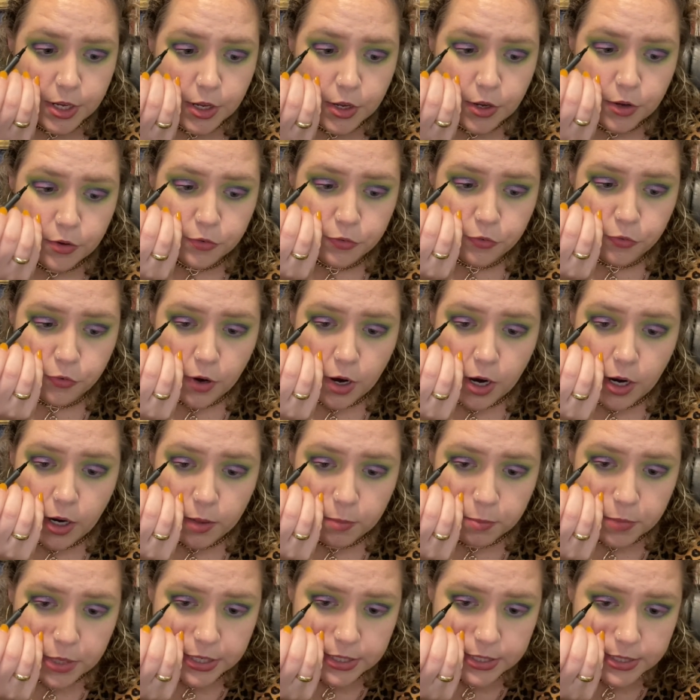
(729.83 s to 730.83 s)

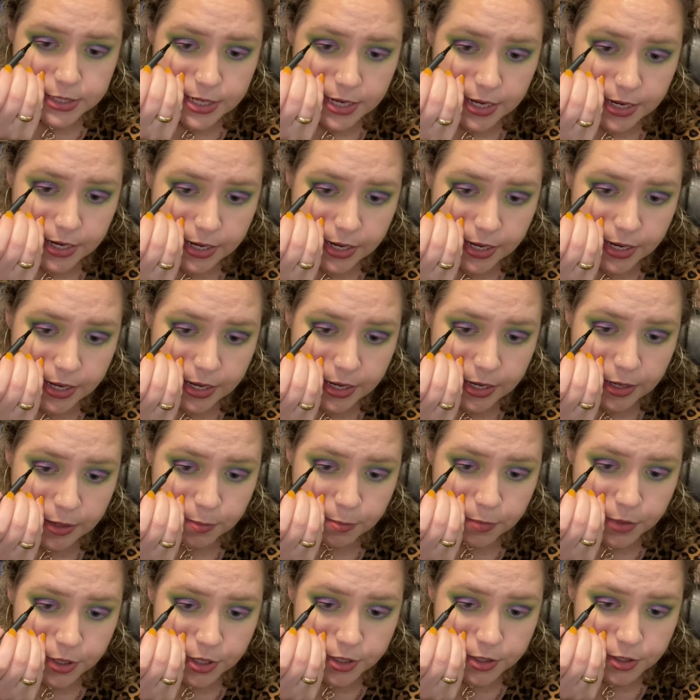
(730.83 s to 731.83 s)
from 10
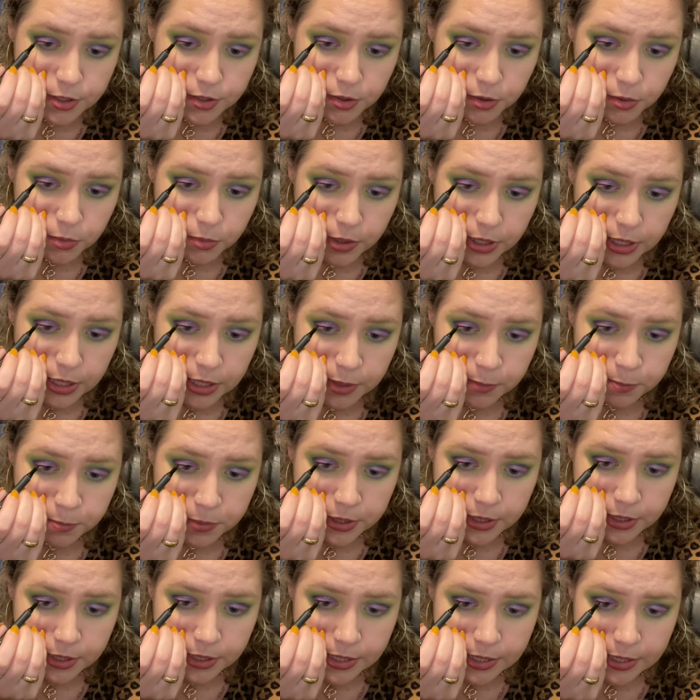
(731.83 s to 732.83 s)
a.m. to 8
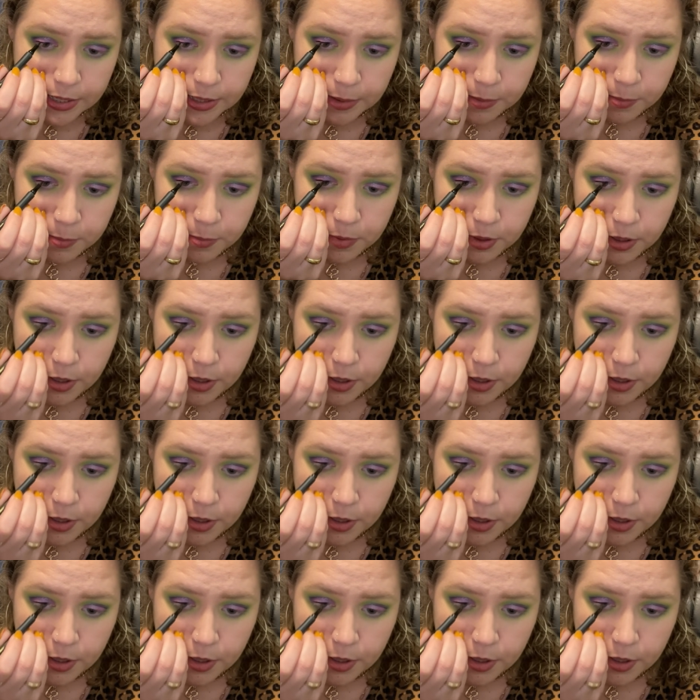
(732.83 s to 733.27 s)
p.m.